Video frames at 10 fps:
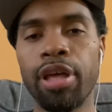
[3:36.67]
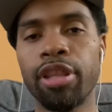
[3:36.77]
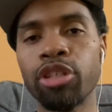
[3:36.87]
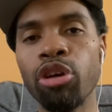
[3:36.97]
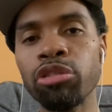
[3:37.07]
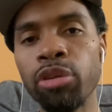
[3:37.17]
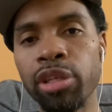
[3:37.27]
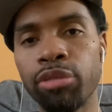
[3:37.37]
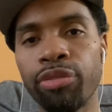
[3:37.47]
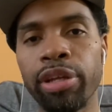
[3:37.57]
There's also
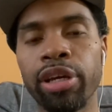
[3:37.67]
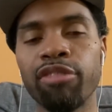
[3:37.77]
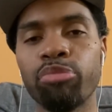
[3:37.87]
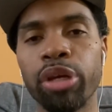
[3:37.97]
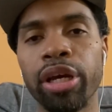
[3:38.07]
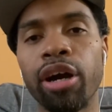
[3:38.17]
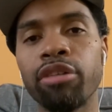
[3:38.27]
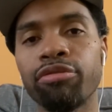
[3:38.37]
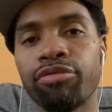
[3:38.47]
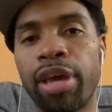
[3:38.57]
this feeling of being
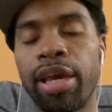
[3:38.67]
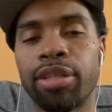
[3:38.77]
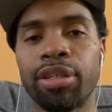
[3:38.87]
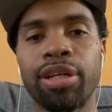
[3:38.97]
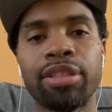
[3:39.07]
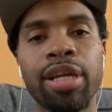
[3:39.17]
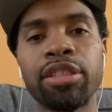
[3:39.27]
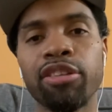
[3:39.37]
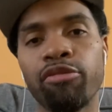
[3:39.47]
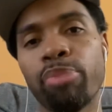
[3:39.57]
unfazed and a
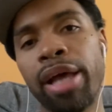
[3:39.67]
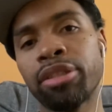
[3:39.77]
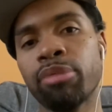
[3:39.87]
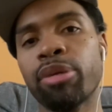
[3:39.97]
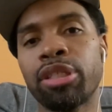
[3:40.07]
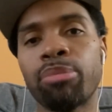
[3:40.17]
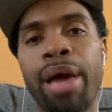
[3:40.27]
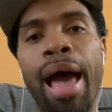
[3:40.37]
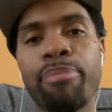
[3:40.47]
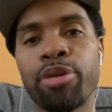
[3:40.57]
sense of pessimism
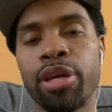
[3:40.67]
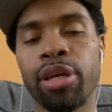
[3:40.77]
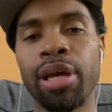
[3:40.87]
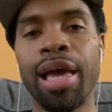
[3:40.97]
happening